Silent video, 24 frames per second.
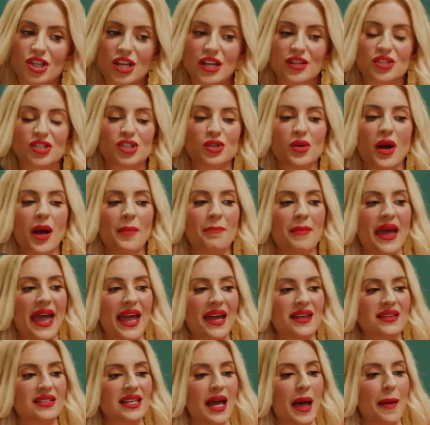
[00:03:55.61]
Cheers. to
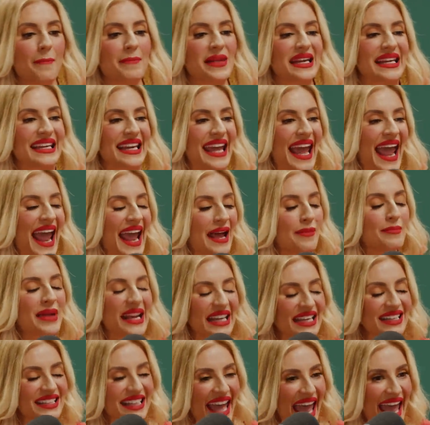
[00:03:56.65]
Amanda McCants.
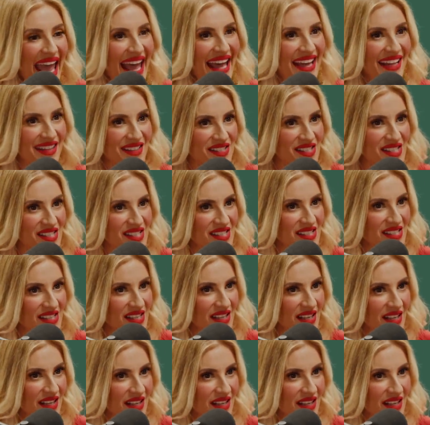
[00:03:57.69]
McCants.